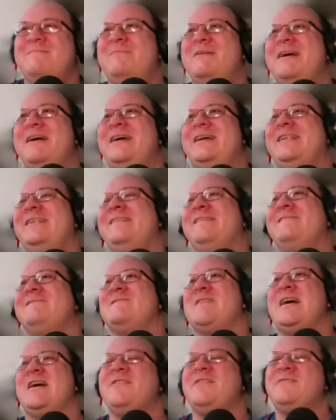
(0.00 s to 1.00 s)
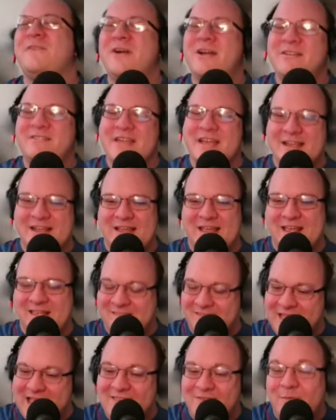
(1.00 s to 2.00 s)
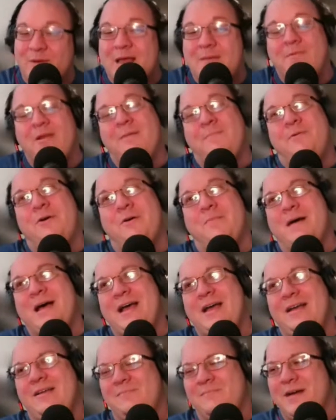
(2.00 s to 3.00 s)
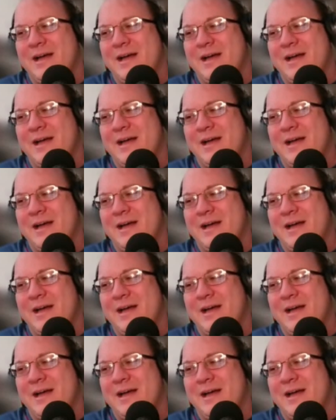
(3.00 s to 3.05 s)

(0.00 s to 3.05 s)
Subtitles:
But as far as like that's what I'm going to put my